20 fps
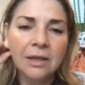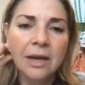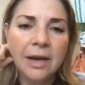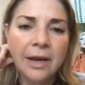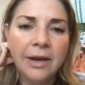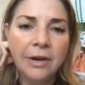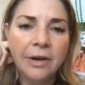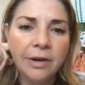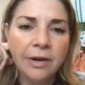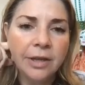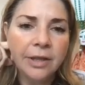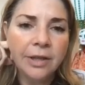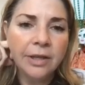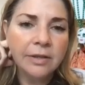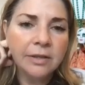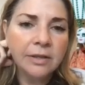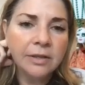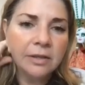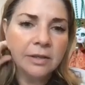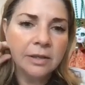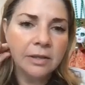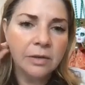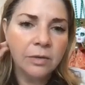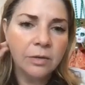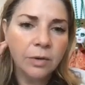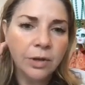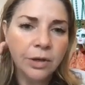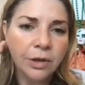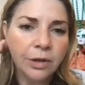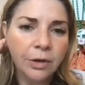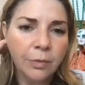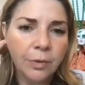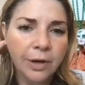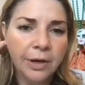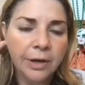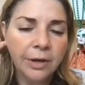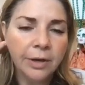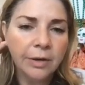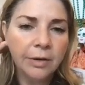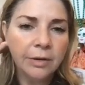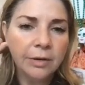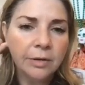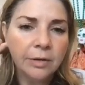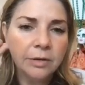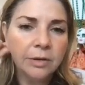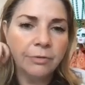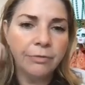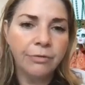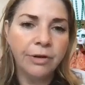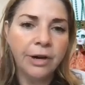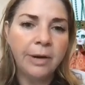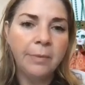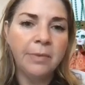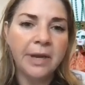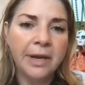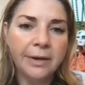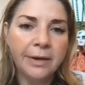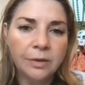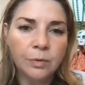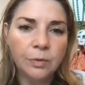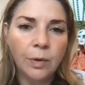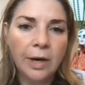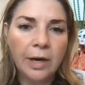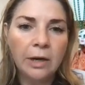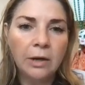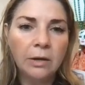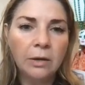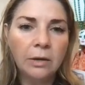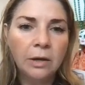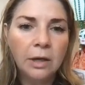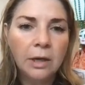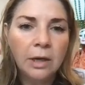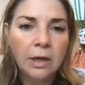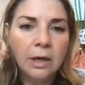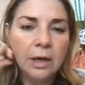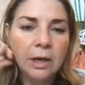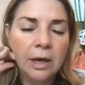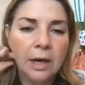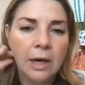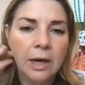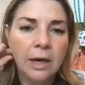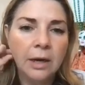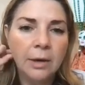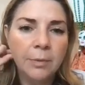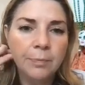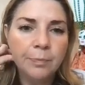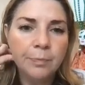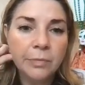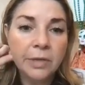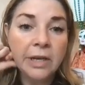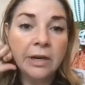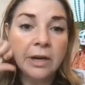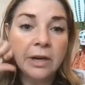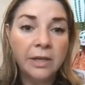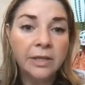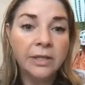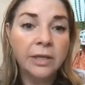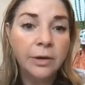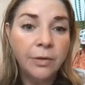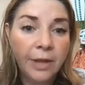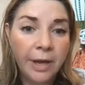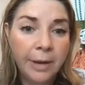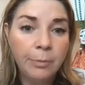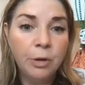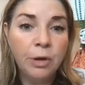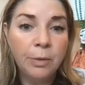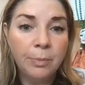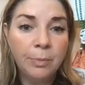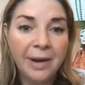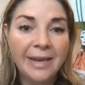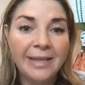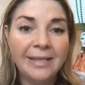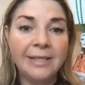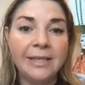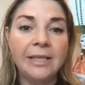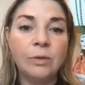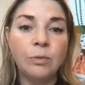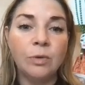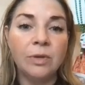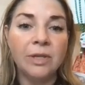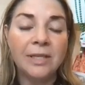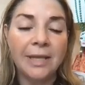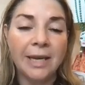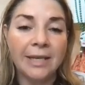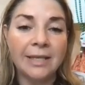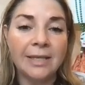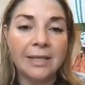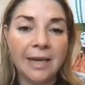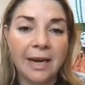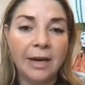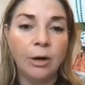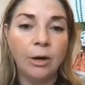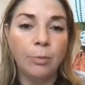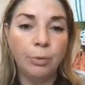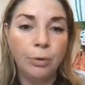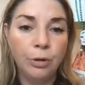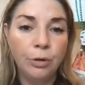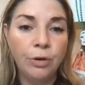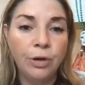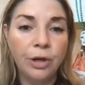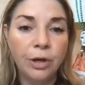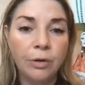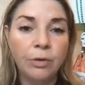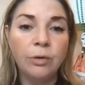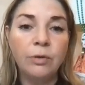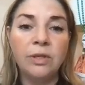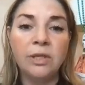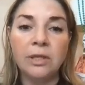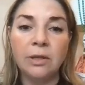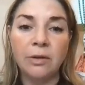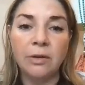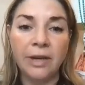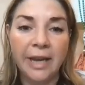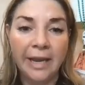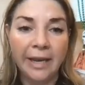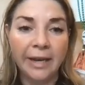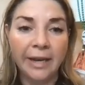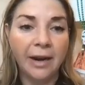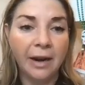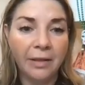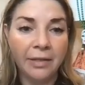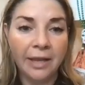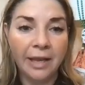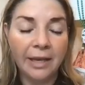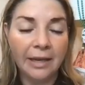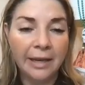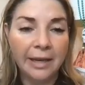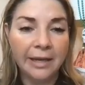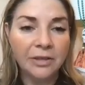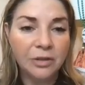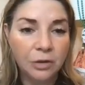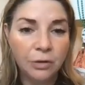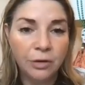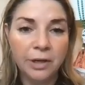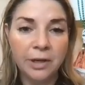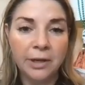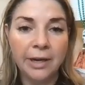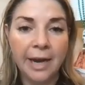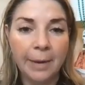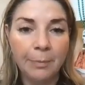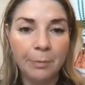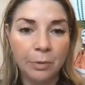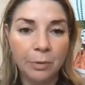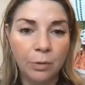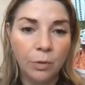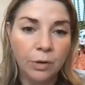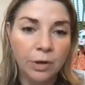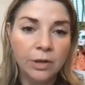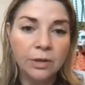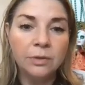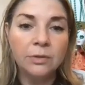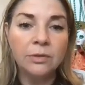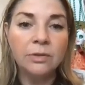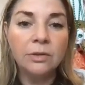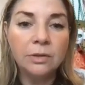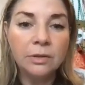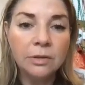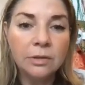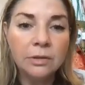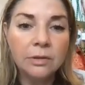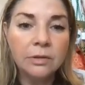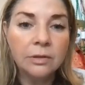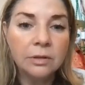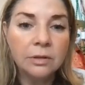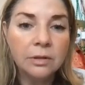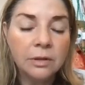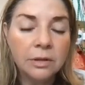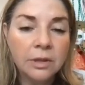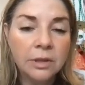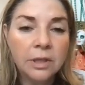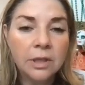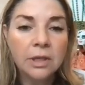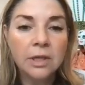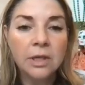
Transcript: I agree. That's that's a really good way to to frame that as well. Um, mm-hmm. and also that Moon and Pisces will sextile Pluto, who's still hanging out that last degree of Capricorn. Yep. Um,